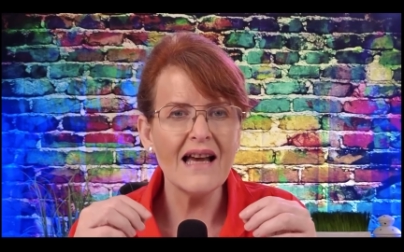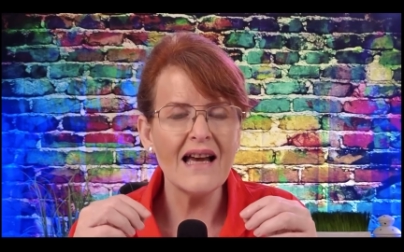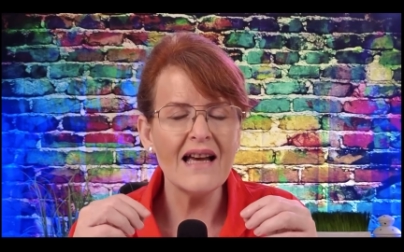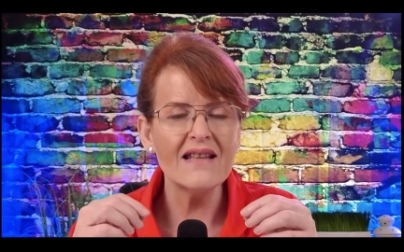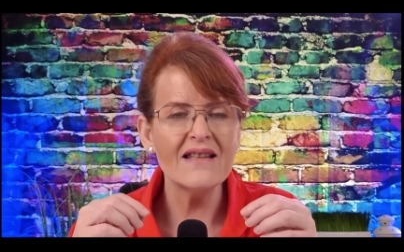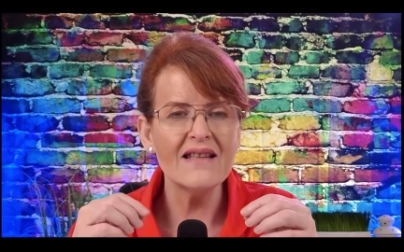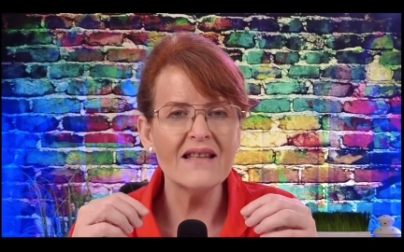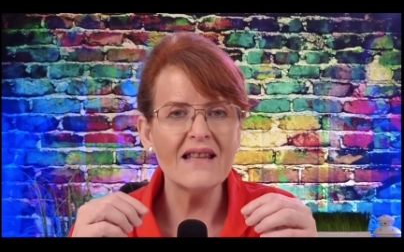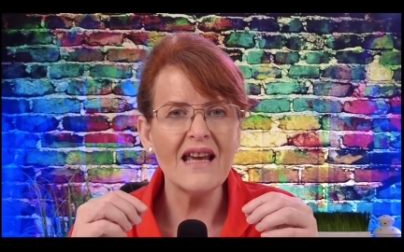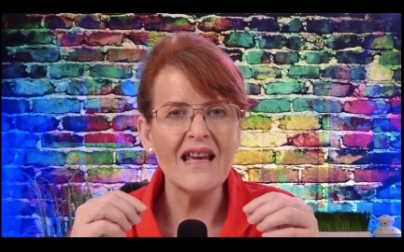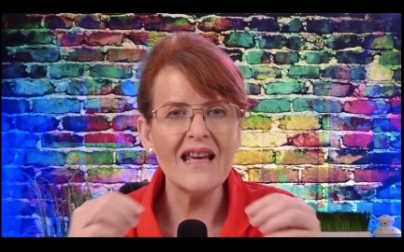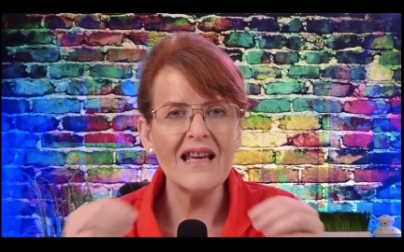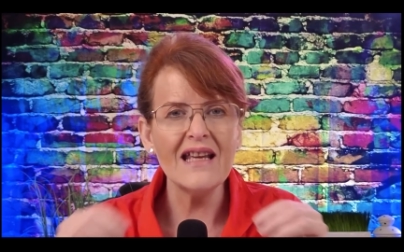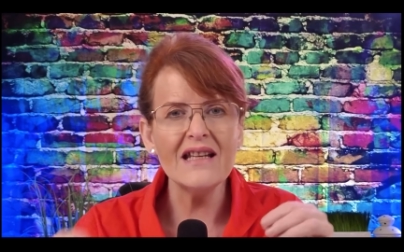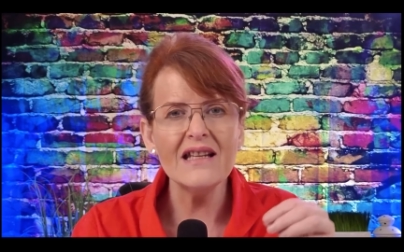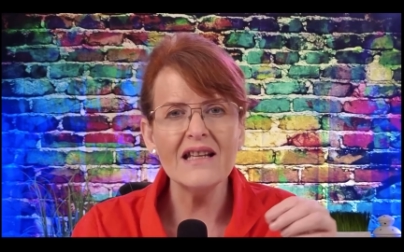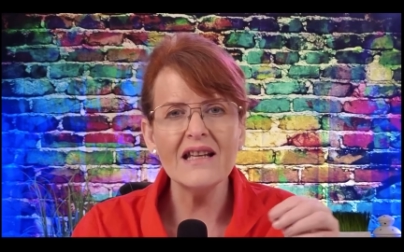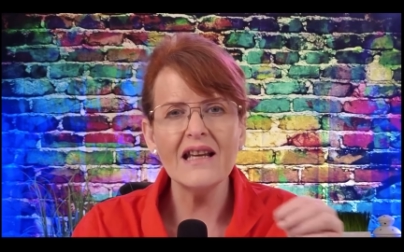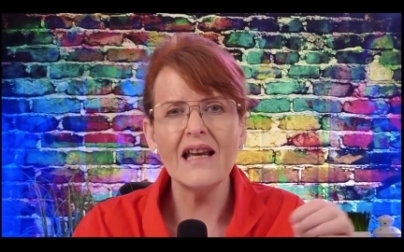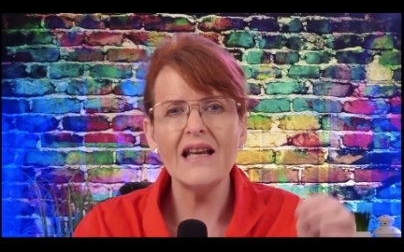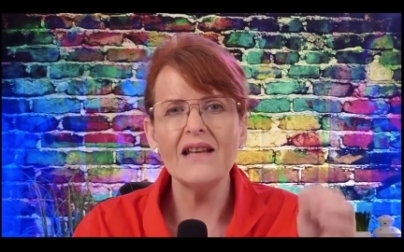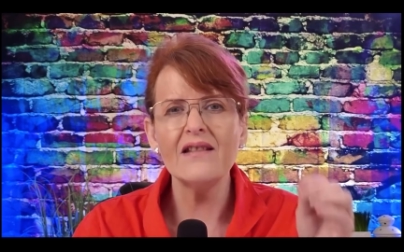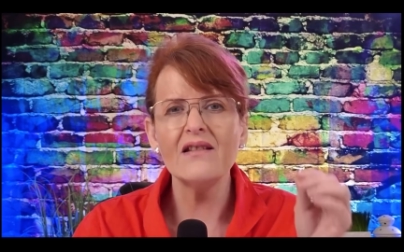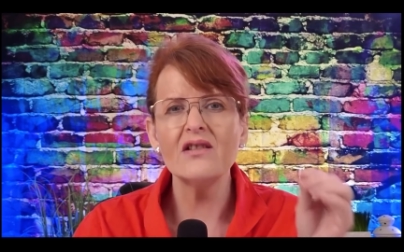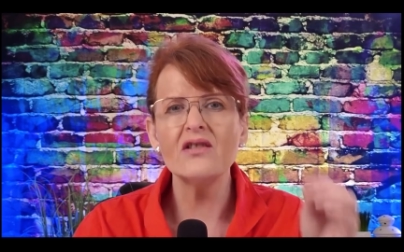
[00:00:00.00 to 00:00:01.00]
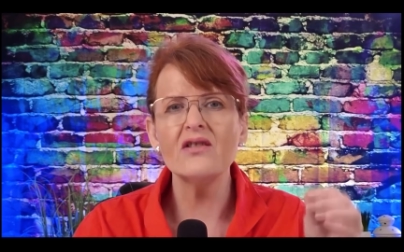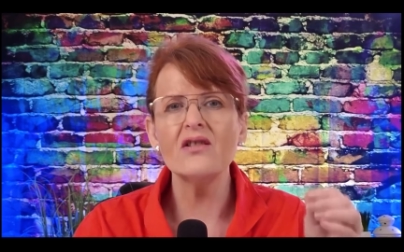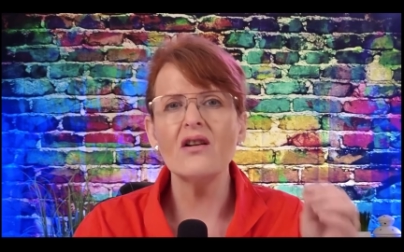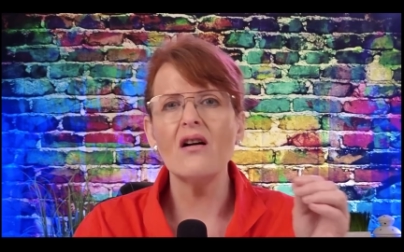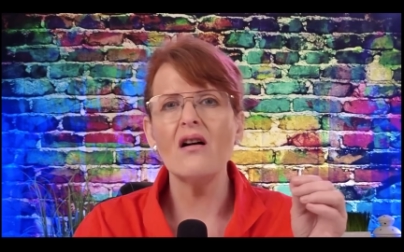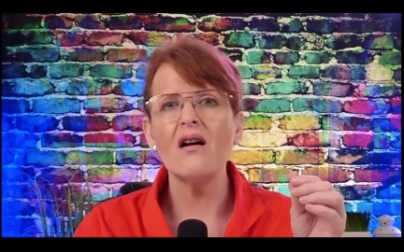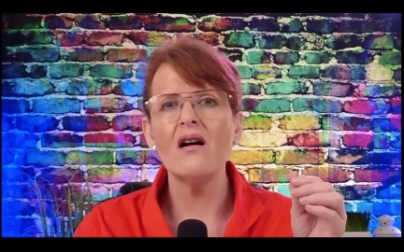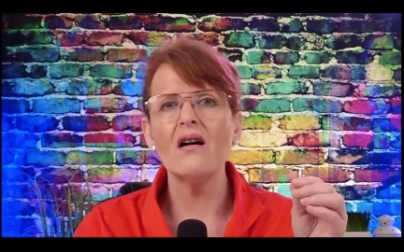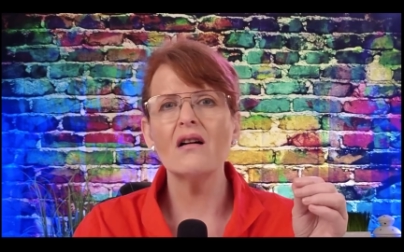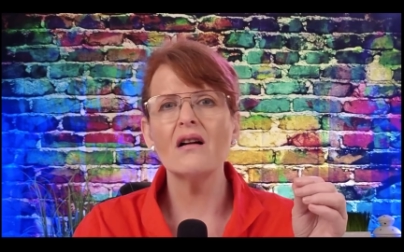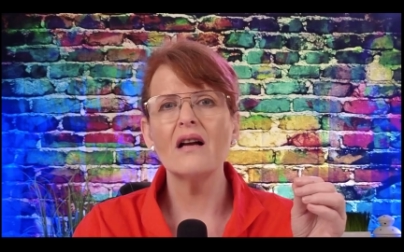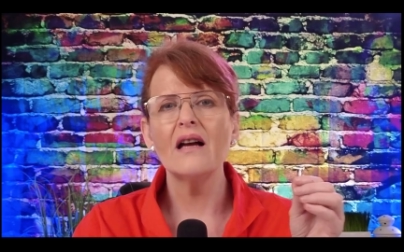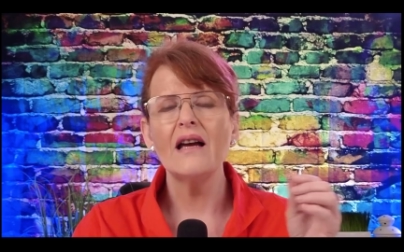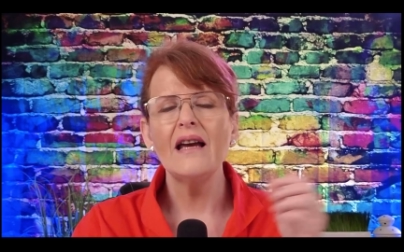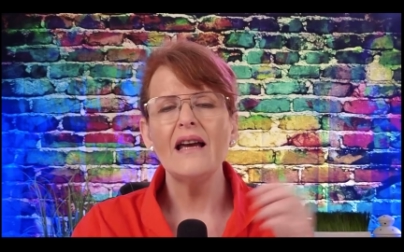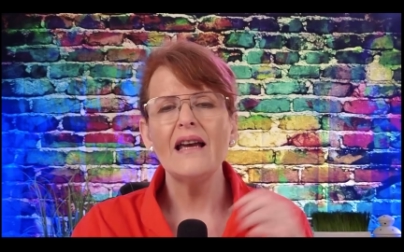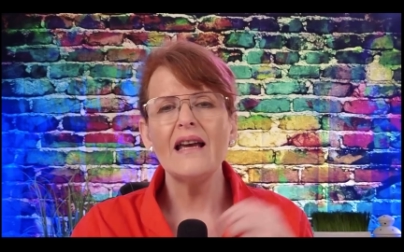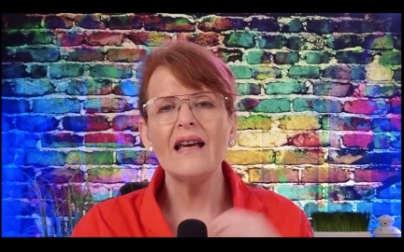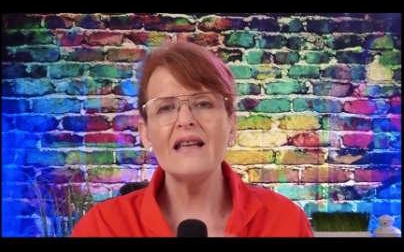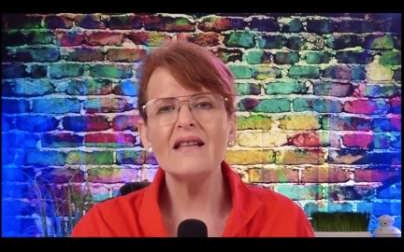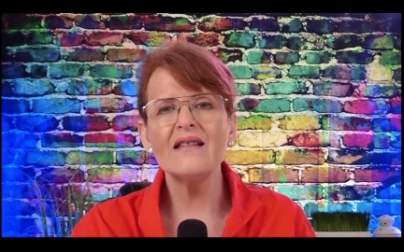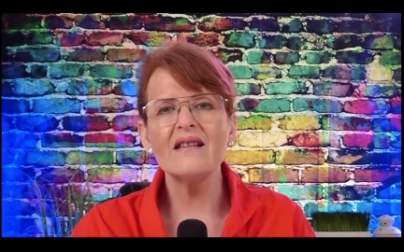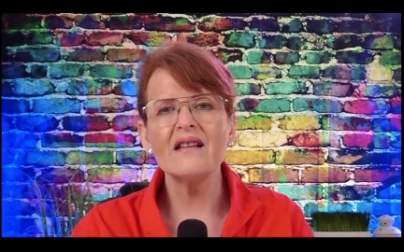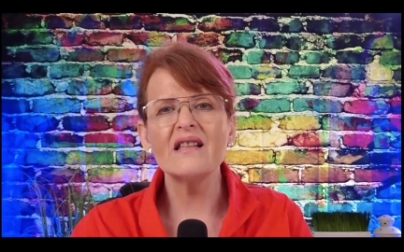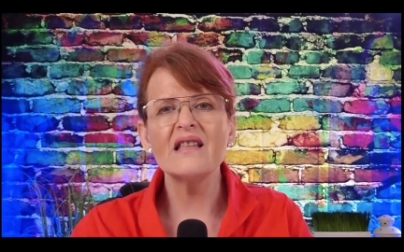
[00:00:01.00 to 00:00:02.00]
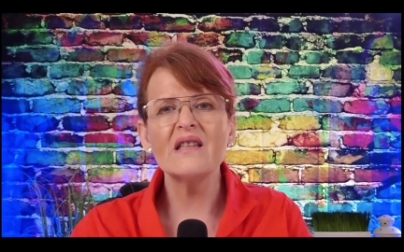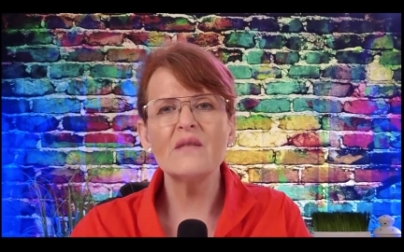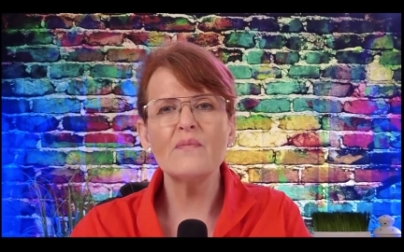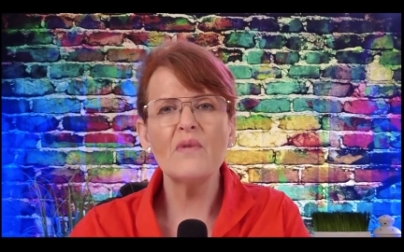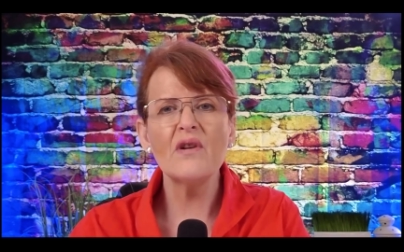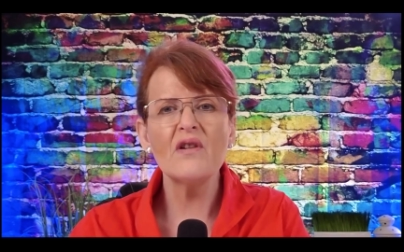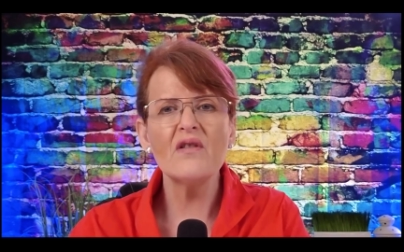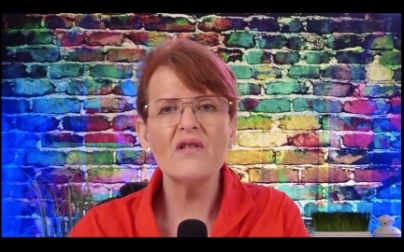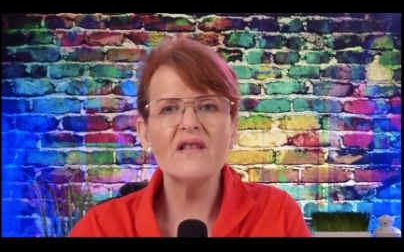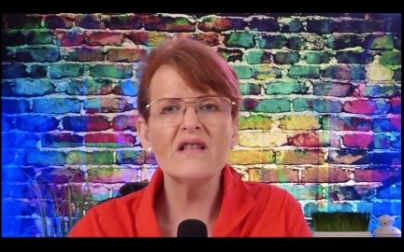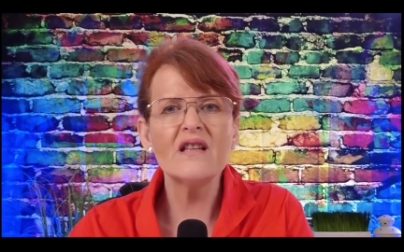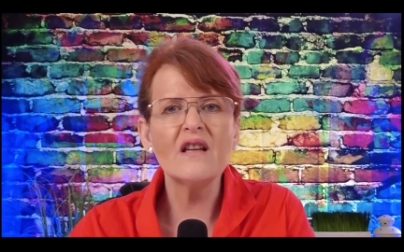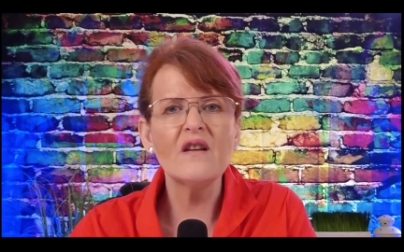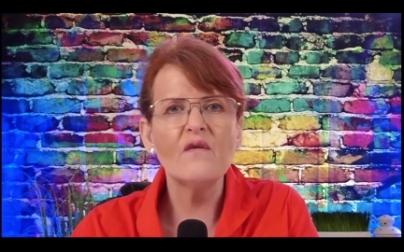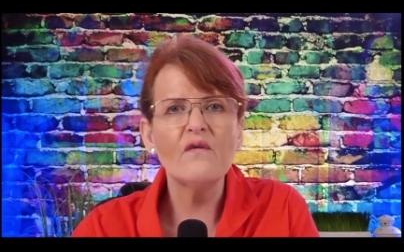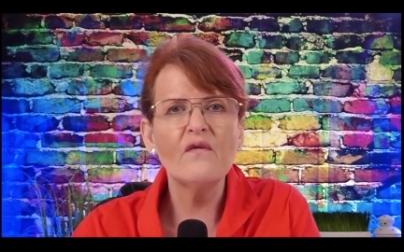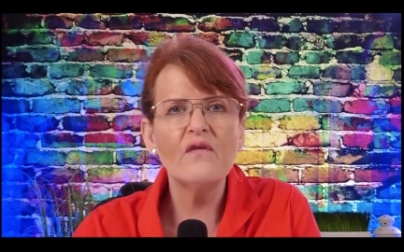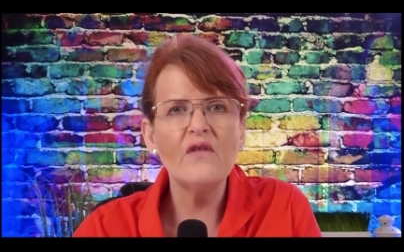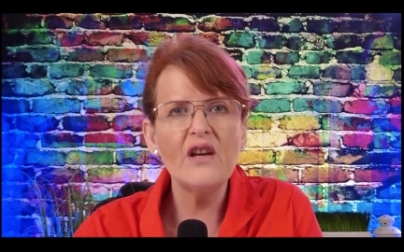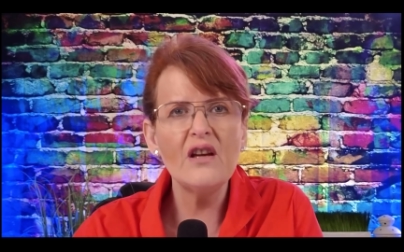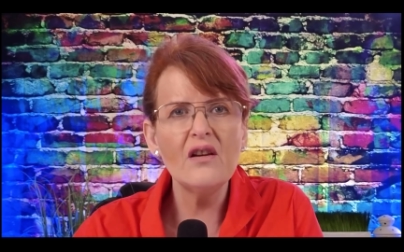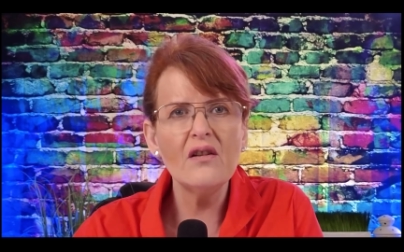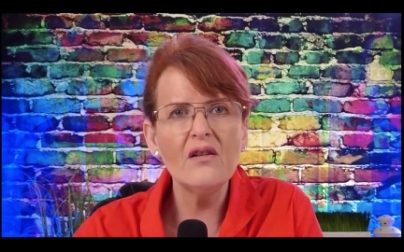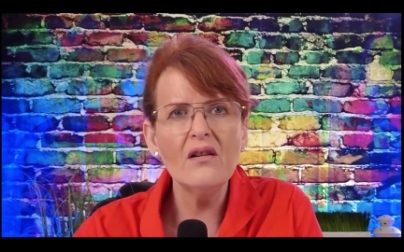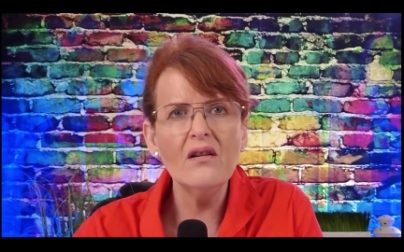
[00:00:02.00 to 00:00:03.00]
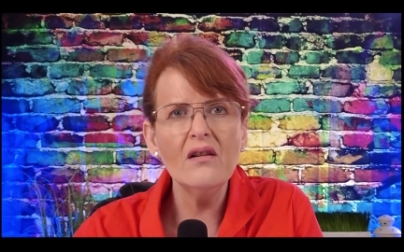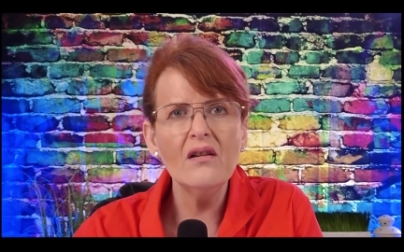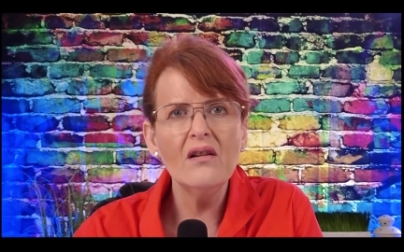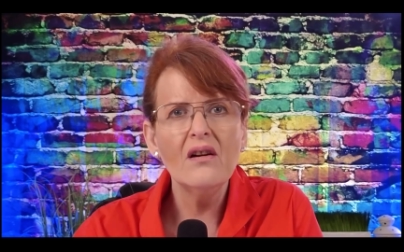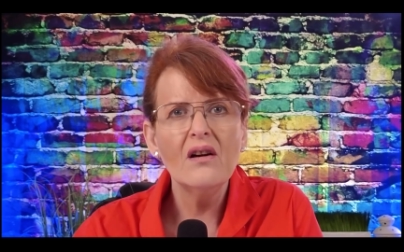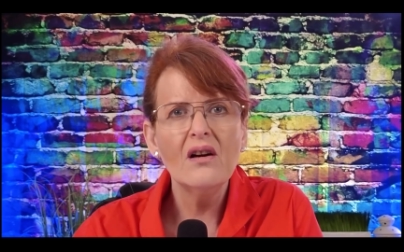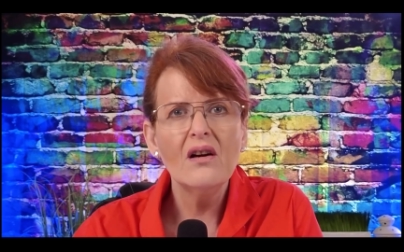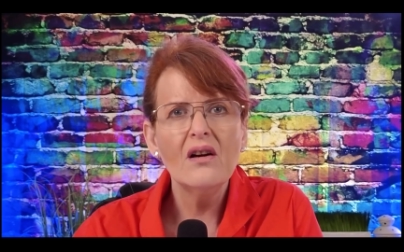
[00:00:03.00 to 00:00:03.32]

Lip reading: as they indicate the dog is experiencing fear